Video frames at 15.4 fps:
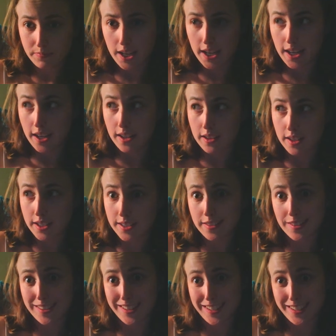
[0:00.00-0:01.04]
And I like to
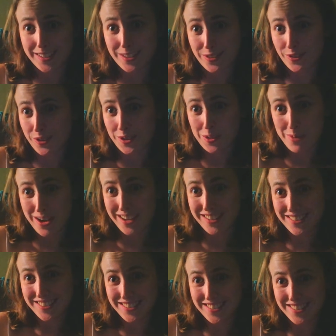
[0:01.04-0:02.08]
think it's for the
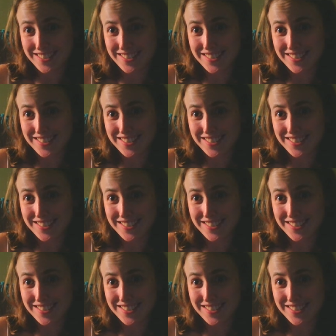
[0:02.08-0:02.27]
best.